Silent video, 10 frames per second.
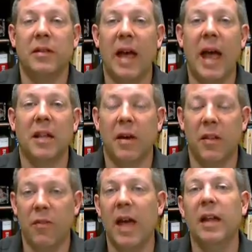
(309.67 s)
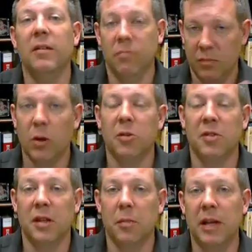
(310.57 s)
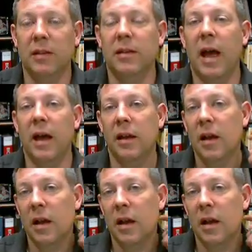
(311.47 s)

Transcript: tagged by the vet, they're using a pit tag,